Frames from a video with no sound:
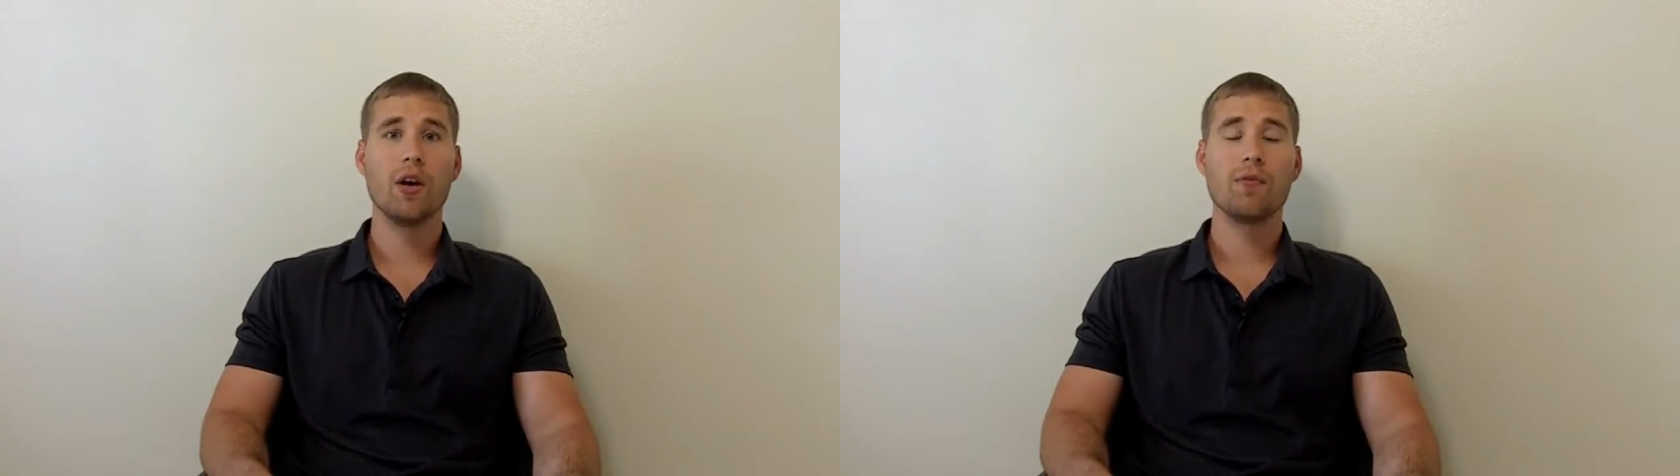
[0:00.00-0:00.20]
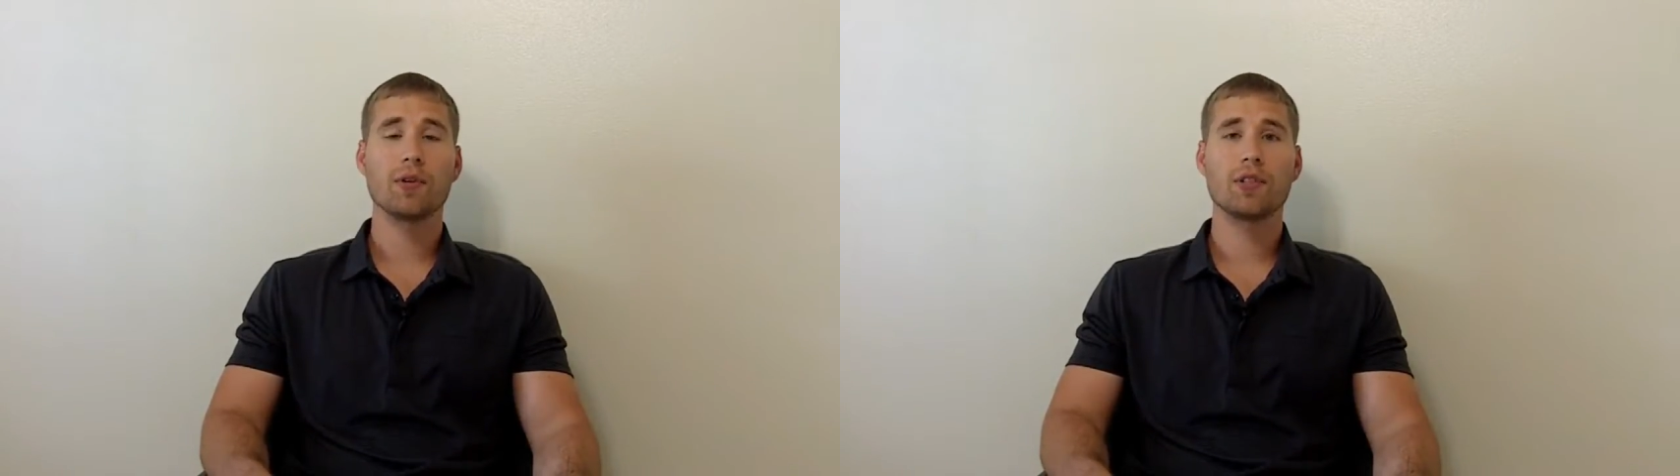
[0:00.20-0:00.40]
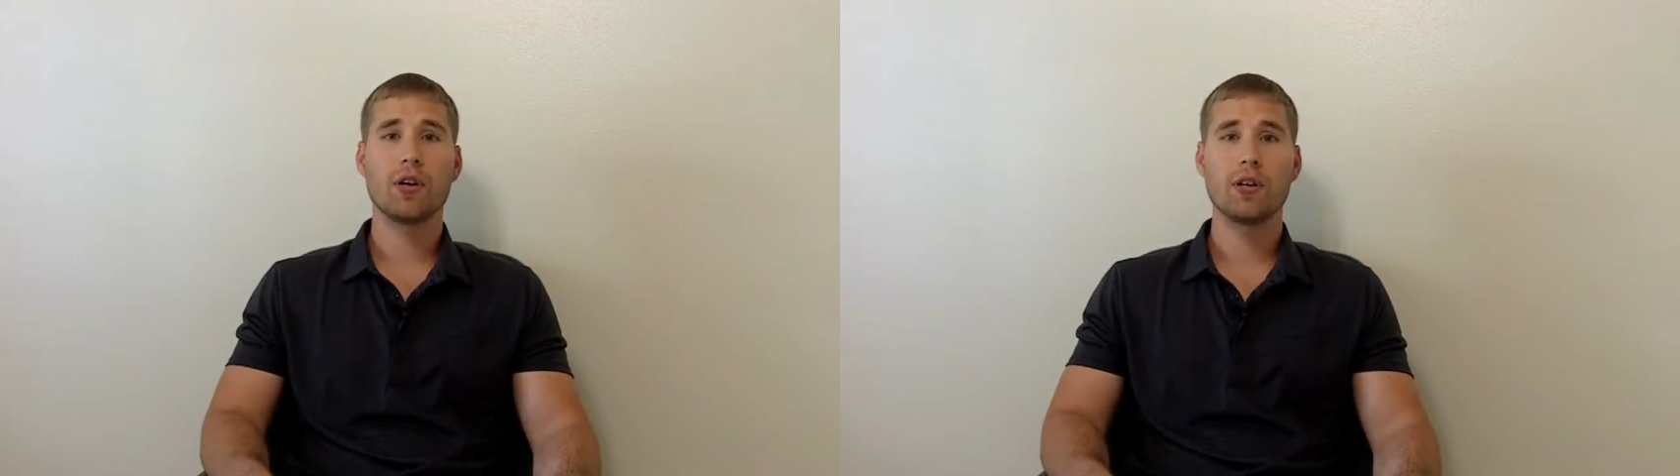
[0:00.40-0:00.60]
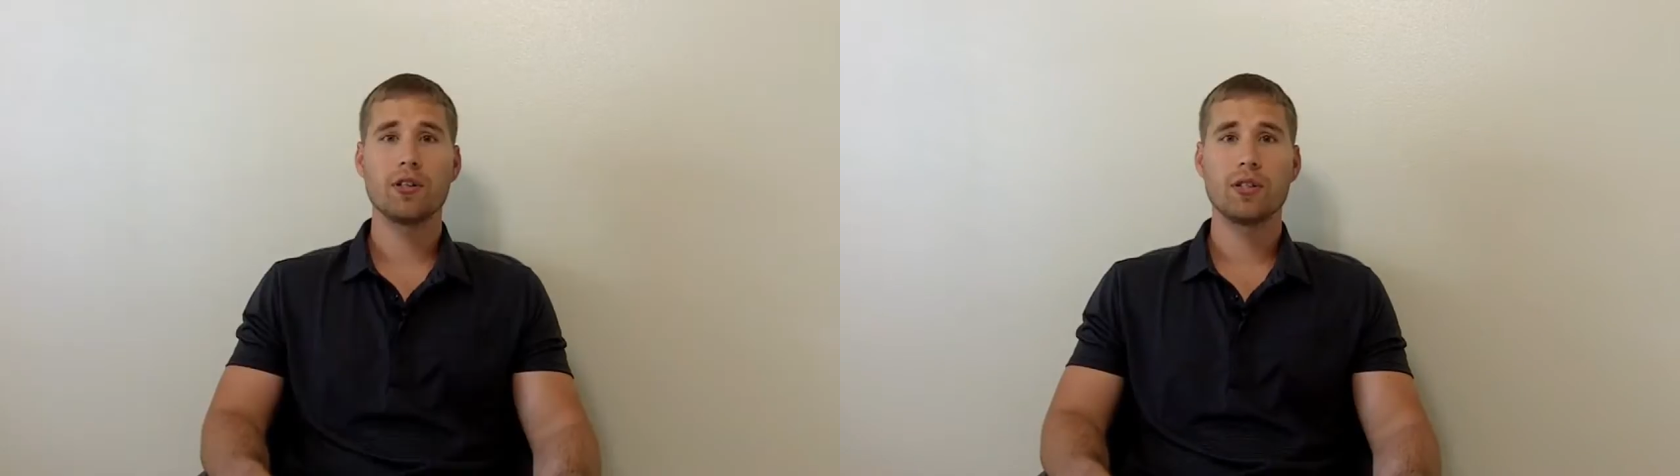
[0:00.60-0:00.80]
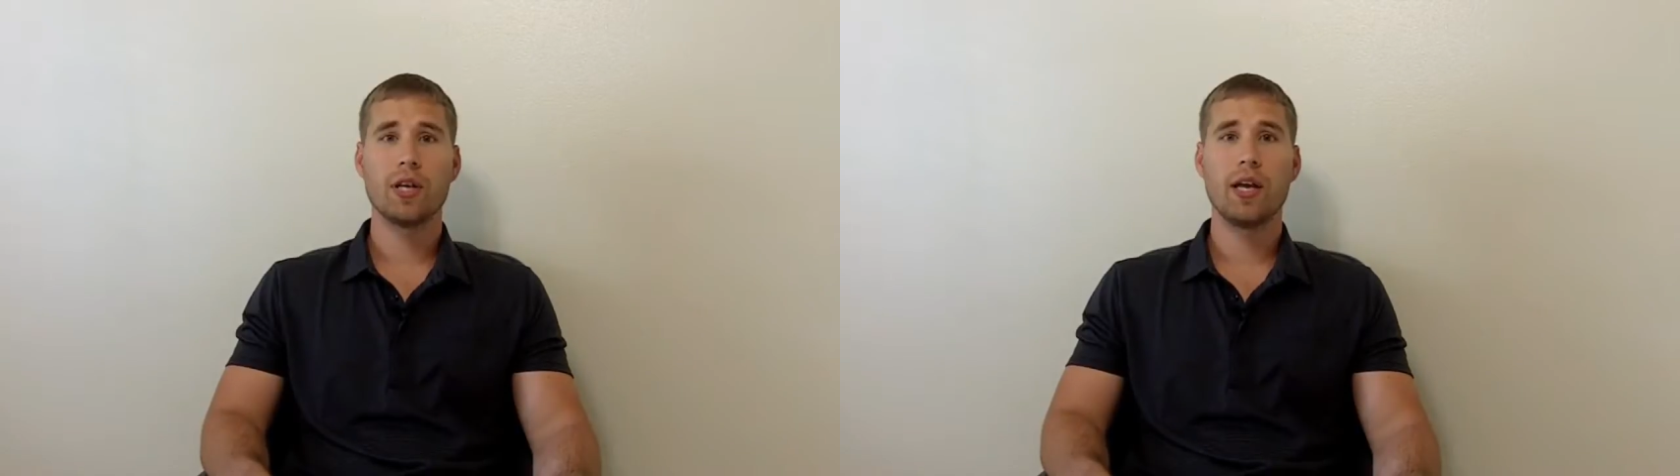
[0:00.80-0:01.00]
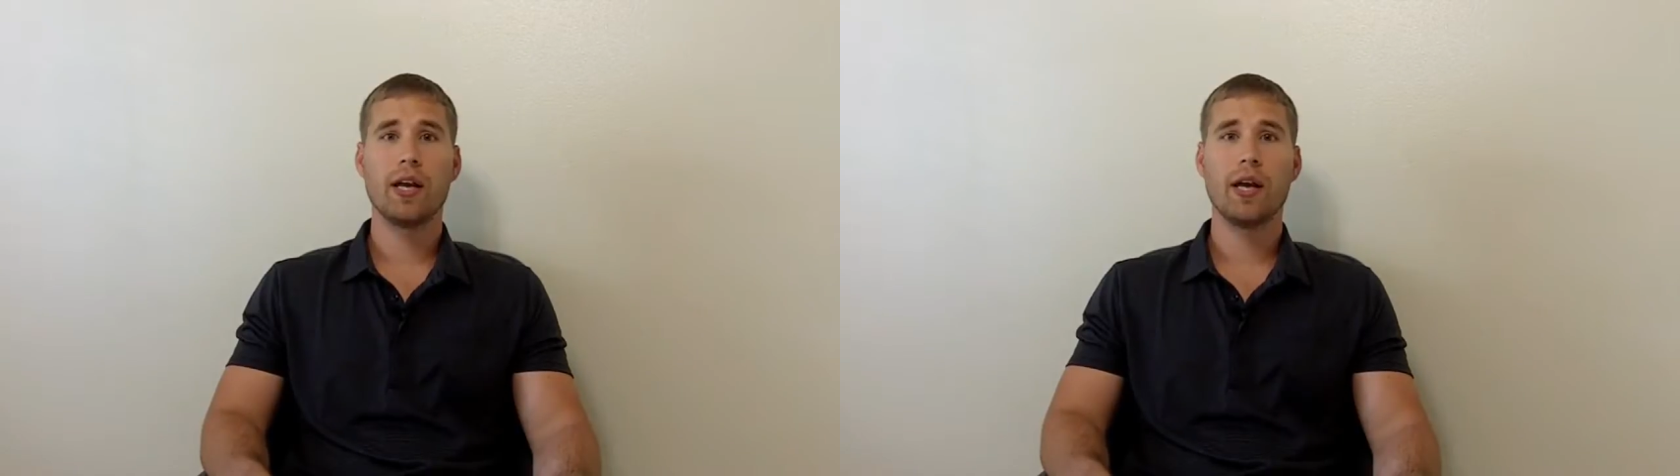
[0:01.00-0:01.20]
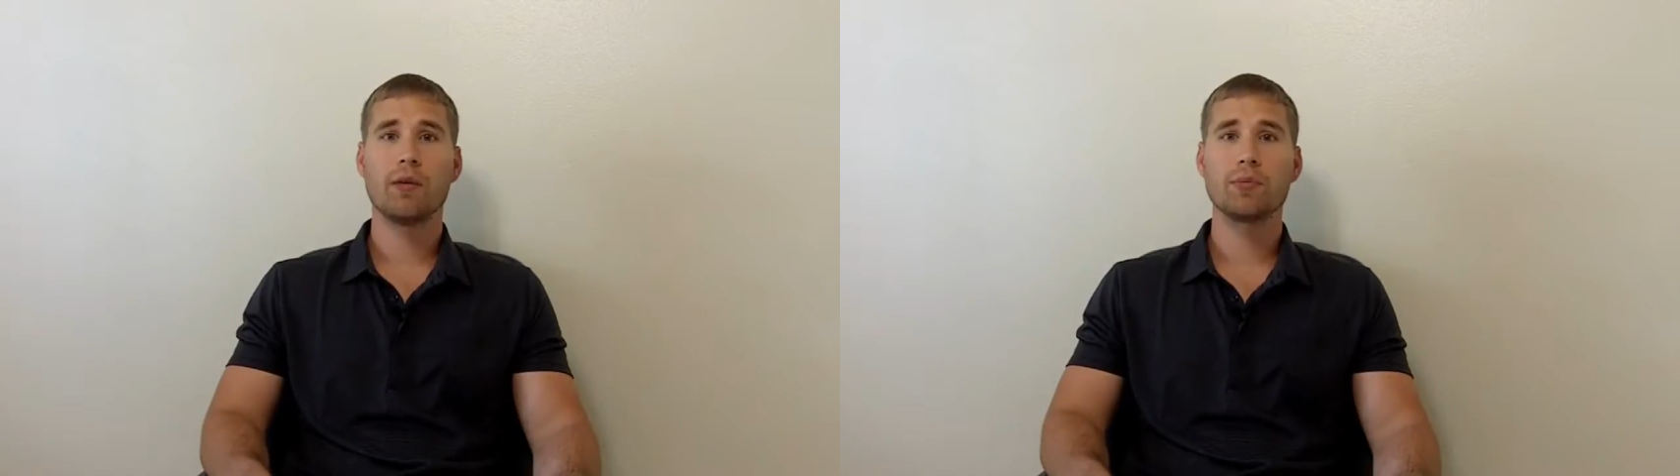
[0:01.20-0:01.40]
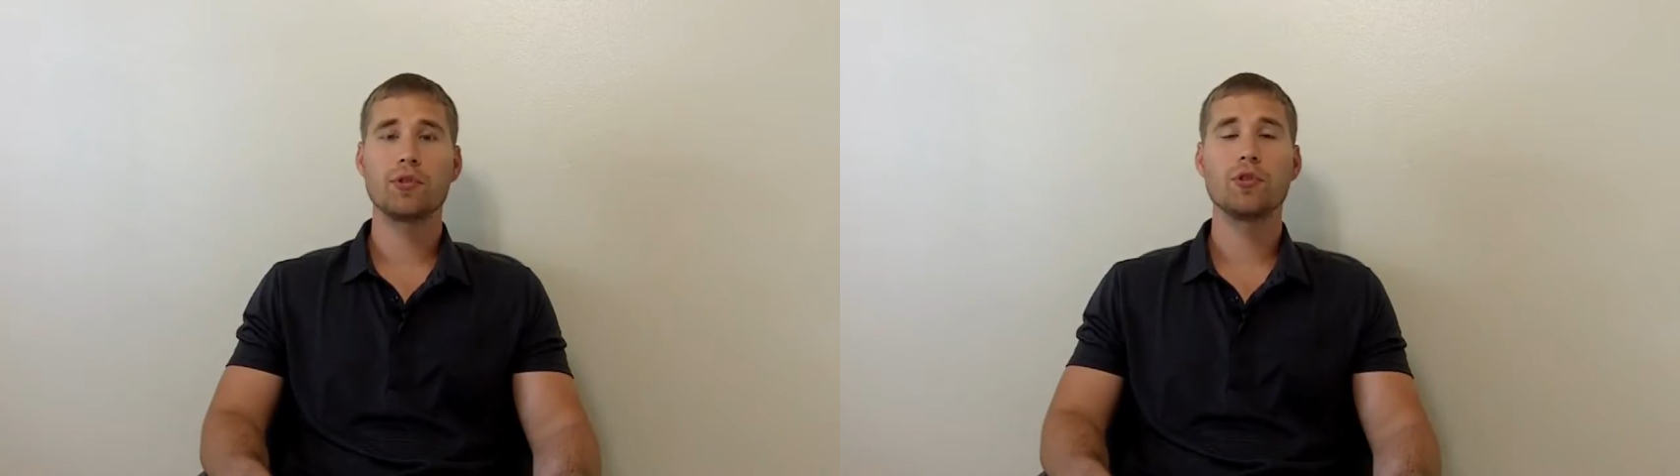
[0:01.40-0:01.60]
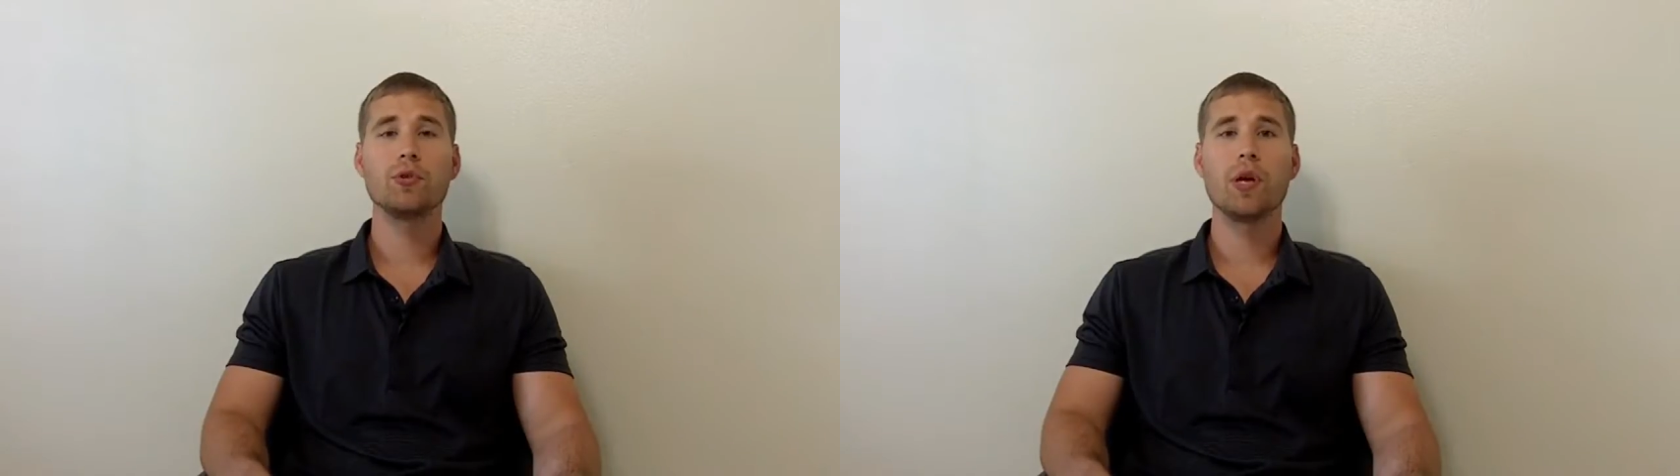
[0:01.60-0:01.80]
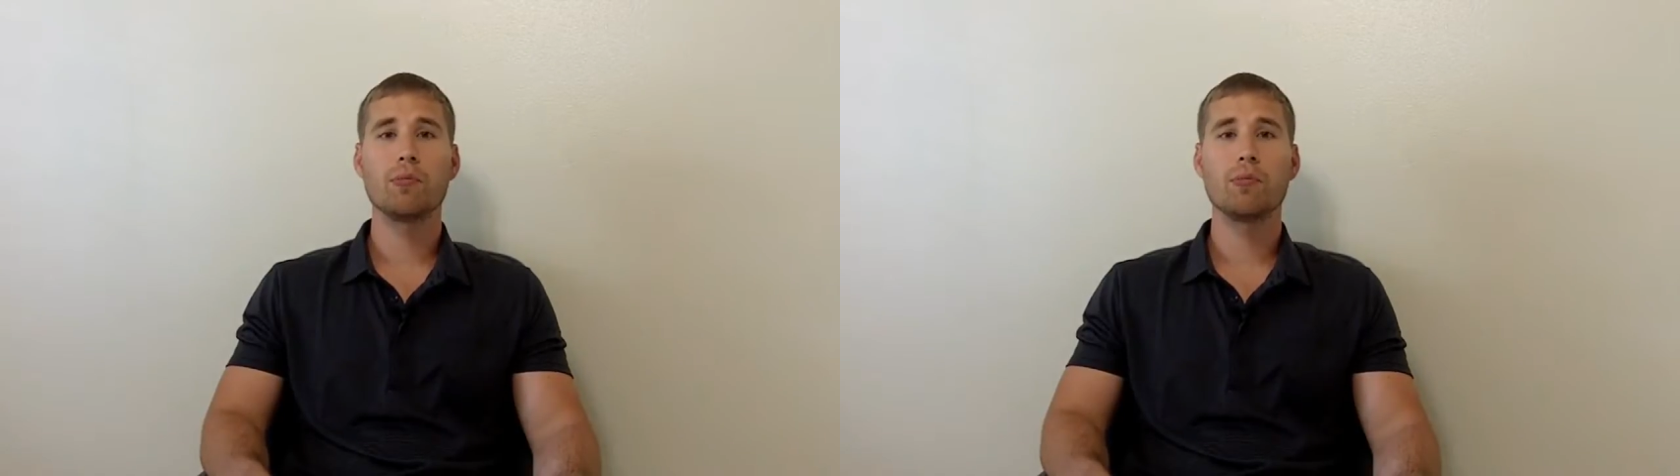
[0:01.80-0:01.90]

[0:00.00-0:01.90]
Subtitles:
For starters, it helps to